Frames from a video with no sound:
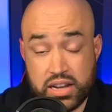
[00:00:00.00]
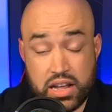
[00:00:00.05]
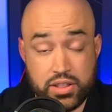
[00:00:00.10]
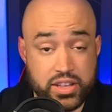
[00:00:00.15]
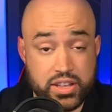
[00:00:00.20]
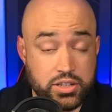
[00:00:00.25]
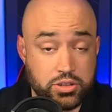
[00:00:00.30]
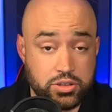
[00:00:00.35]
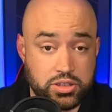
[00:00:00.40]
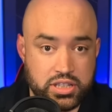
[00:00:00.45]
Now,
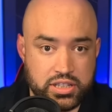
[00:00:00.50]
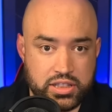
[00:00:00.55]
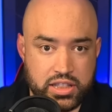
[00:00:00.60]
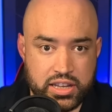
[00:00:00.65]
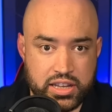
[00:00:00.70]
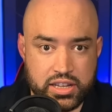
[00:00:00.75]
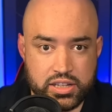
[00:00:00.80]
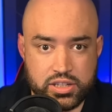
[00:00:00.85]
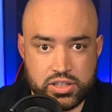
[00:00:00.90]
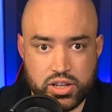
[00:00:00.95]
the interesting
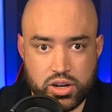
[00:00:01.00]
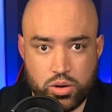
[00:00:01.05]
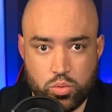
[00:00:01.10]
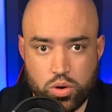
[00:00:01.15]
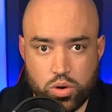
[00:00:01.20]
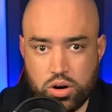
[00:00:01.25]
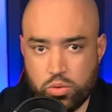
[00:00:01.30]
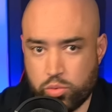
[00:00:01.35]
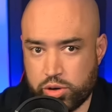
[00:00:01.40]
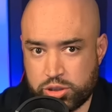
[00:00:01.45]
thing is there
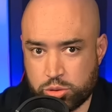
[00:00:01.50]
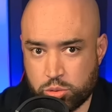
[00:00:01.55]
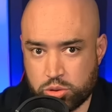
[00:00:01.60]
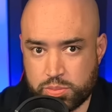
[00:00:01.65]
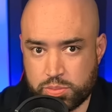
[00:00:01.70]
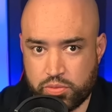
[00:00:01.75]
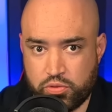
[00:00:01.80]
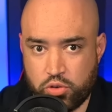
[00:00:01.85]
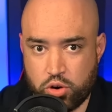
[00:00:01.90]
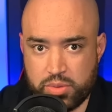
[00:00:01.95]
were
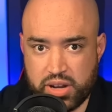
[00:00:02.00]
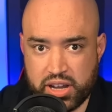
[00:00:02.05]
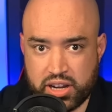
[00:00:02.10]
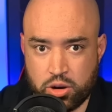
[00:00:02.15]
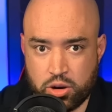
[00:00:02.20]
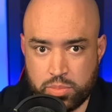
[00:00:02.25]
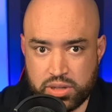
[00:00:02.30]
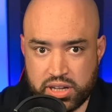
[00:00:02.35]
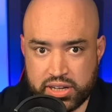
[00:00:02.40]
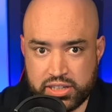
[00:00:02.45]
rituals performed at
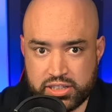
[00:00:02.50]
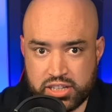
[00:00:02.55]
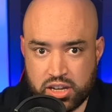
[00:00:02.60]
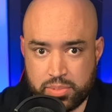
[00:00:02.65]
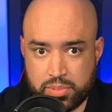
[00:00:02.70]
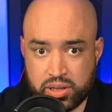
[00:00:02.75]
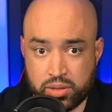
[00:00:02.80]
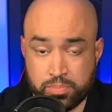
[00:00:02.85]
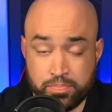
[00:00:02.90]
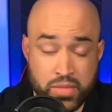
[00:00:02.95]
Gobekli
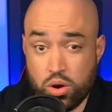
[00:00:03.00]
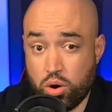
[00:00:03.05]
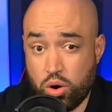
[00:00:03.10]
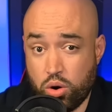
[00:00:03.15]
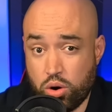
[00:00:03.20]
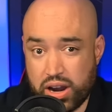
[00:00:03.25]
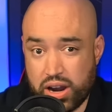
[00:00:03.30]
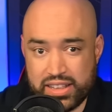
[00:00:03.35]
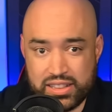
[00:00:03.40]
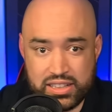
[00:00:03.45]
Tepe,
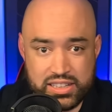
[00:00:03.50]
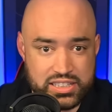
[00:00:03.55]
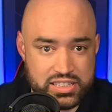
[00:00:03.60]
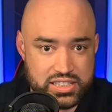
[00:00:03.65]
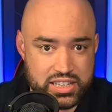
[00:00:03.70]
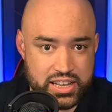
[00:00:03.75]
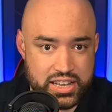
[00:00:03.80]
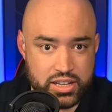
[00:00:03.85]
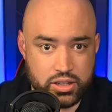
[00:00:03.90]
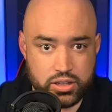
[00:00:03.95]
or at
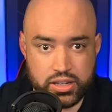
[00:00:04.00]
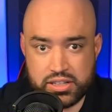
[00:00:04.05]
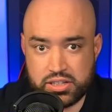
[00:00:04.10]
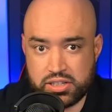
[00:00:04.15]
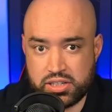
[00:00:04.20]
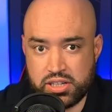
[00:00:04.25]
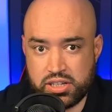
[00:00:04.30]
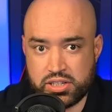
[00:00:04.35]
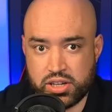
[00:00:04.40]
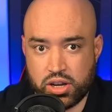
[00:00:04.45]
least the hill it
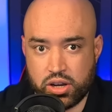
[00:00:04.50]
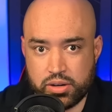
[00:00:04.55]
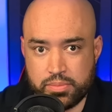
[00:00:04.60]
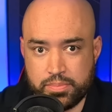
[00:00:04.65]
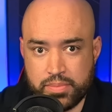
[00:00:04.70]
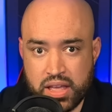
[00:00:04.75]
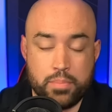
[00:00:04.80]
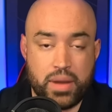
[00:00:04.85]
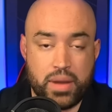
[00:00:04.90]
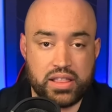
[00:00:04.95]
sits on,
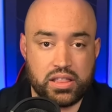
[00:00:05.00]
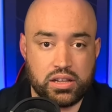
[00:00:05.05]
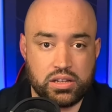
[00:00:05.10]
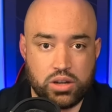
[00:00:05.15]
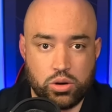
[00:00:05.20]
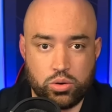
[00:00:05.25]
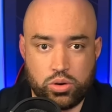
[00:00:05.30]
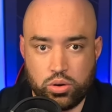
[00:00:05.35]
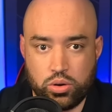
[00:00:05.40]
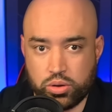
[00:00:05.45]
by the
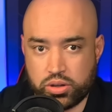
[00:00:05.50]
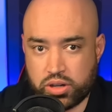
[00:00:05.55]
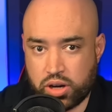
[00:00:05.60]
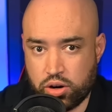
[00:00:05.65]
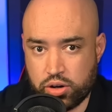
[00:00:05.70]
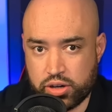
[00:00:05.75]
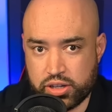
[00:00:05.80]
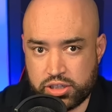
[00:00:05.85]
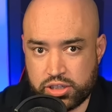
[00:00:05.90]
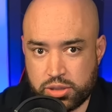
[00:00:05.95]
local
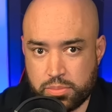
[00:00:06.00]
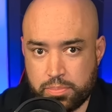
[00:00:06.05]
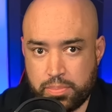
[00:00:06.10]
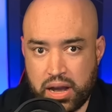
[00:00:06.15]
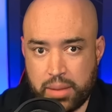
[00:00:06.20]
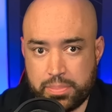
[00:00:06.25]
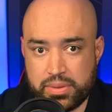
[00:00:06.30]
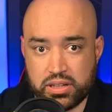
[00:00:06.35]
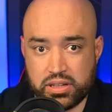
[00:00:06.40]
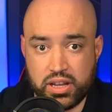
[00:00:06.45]
Kurdish
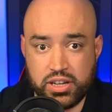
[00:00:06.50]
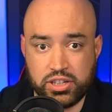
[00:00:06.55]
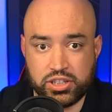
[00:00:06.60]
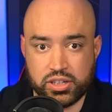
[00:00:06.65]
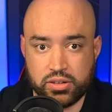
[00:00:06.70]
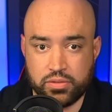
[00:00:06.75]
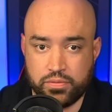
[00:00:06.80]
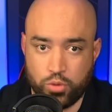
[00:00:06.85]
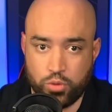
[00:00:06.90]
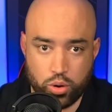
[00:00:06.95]

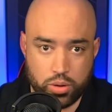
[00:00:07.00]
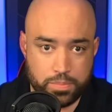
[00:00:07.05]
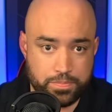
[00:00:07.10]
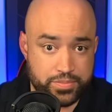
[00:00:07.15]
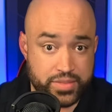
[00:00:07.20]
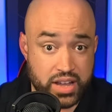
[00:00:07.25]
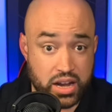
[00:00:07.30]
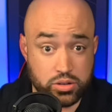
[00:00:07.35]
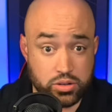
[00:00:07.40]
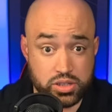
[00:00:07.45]
population for
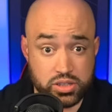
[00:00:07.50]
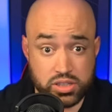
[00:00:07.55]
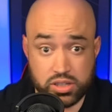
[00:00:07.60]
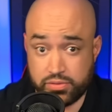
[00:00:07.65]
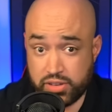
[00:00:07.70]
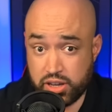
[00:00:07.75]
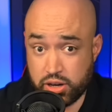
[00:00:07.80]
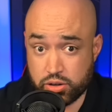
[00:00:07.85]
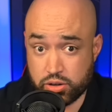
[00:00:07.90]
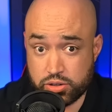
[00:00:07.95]
thousands
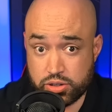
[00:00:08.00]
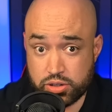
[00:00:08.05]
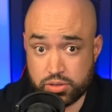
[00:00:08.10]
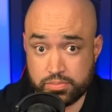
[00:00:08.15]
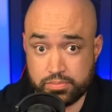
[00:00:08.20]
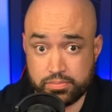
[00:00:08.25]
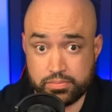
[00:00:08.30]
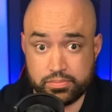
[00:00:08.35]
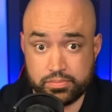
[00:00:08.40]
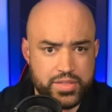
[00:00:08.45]
of years.
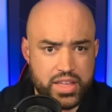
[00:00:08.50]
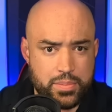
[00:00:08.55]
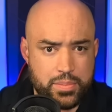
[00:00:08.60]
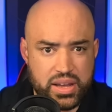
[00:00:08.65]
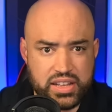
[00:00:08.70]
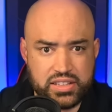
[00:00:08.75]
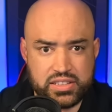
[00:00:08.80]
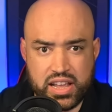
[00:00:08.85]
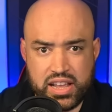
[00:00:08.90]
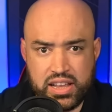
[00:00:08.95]
They
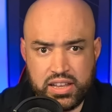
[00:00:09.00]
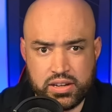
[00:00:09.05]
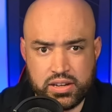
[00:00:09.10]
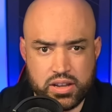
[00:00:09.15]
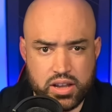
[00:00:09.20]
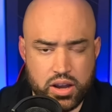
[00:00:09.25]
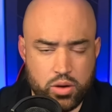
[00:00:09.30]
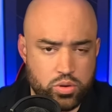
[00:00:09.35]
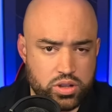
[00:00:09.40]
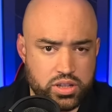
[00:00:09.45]

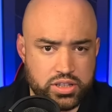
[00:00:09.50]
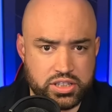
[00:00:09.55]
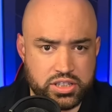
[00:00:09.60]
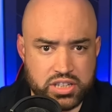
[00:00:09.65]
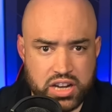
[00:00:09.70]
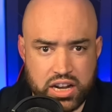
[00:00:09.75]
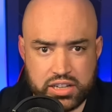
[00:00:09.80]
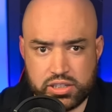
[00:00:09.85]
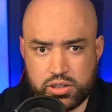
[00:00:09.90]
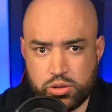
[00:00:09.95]
maintained a
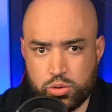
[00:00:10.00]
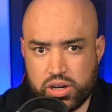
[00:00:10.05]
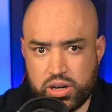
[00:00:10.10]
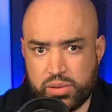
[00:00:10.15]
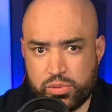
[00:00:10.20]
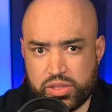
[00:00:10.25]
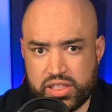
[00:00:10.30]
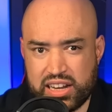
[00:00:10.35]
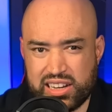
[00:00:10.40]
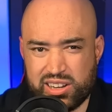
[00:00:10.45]
religious
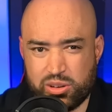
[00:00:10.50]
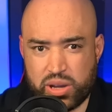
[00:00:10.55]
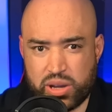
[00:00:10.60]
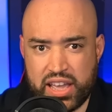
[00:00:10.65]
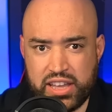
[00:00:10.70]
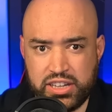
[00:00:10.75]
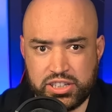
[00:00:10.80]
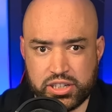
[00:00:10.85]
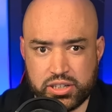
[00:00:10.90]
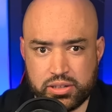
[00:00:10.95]
continuity with that
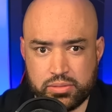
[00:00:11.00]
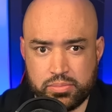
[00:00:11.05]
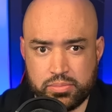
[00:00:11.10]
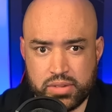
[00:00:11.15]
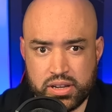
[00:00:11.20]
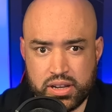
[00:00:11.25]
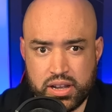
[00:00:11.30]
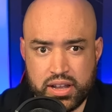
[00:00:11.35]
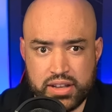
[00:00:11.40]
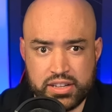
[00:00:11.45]
location,
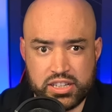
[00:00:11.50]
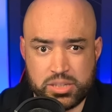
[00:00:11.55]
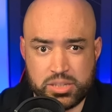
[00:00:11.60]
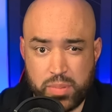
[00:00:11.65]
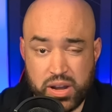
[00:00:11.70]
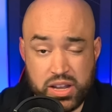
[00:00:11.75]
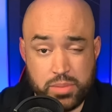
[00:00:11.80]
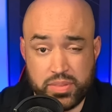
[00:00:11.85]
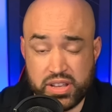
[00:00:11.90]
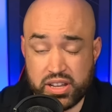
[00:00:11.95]

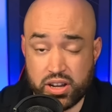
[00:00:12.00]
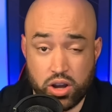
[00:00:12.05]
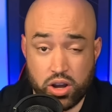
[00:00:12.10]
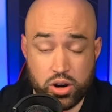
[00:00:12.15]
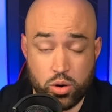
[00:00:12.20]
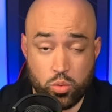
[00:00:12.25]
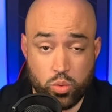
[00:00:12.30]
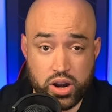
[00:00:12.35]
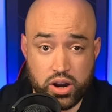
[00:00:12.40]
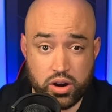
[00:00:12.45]
despite being
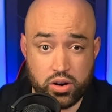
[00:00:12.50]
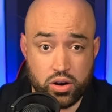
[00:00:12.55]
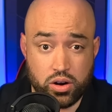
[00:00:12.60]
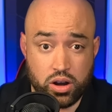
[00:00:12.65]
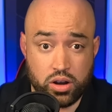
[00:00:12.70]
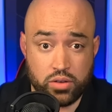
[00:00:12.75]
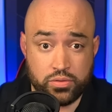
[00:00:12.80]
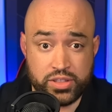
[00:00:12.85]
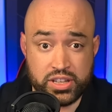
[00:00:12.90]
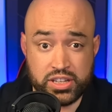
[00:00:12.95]
unaware
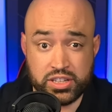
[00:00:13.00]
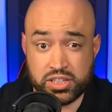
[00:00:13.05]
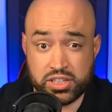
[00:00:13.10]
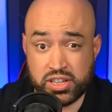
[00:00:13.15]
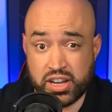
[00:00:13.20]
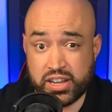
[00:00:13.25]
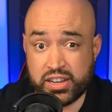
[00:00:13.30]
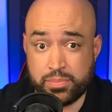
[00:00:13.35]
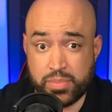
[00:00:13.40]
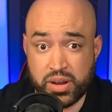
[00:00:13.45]
of the
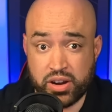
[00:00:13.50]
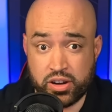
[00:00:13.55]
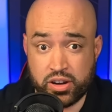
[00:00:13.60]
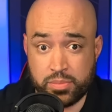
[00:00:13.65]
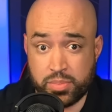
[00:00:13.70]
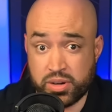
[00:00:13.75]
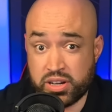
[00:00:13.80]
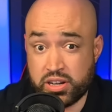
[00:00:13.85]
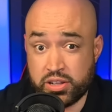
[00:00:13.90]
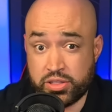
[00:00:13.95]
site
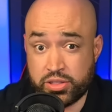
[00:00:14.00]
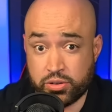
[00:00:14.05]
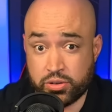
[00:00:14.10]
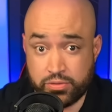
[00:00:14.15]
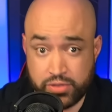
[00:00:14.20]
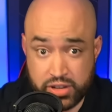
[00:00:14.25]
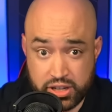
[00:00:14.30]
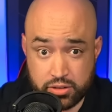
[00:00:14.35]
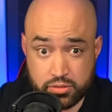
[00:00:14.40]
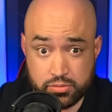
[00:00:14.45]
buried beneath their
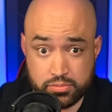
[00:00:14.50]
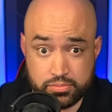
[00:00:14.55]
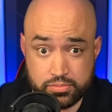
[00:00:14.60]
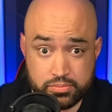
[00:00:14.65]
feet.